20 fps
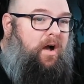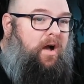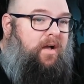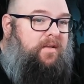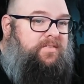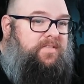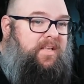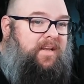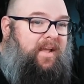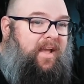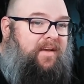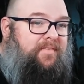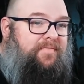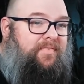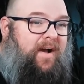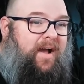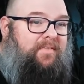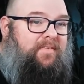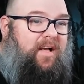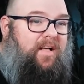Sitting at
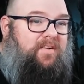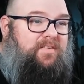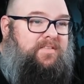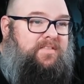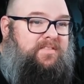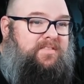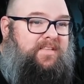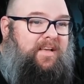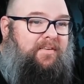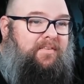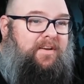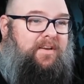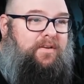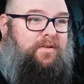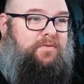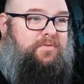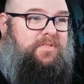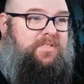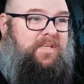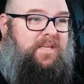
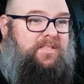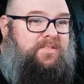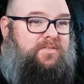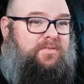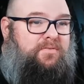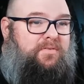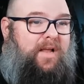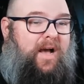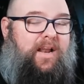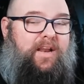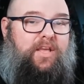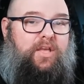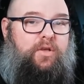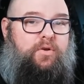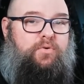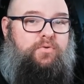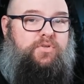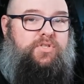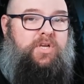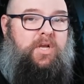$5.72. So not a
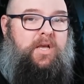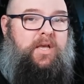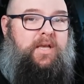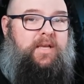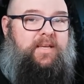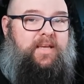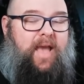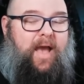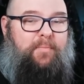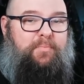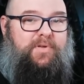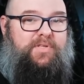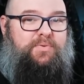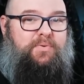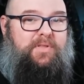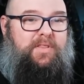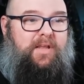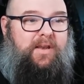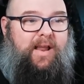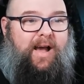huge gap
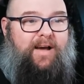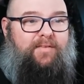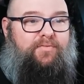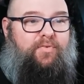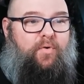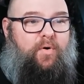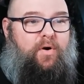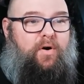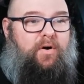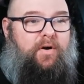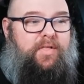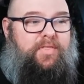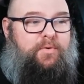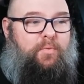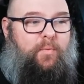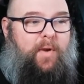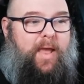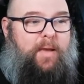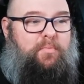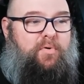between the non-foil and the
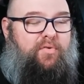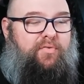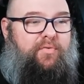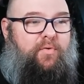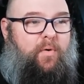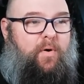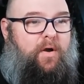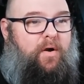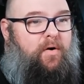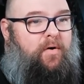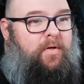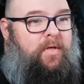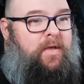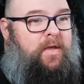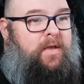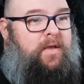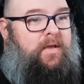rainbow foil.